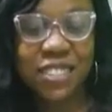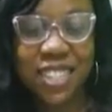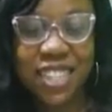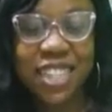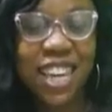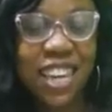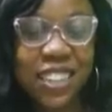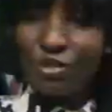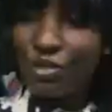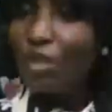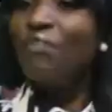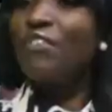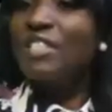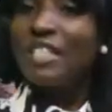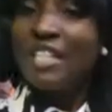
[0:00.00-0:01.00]
You are
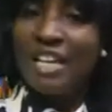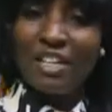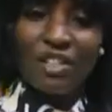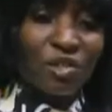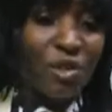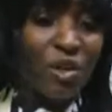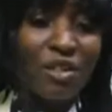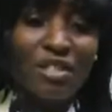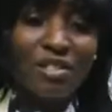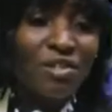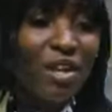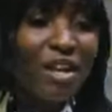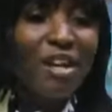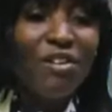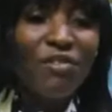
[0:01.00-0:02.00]
sophistication. It's
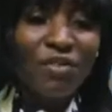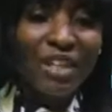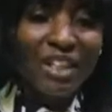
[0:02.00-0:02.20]
not every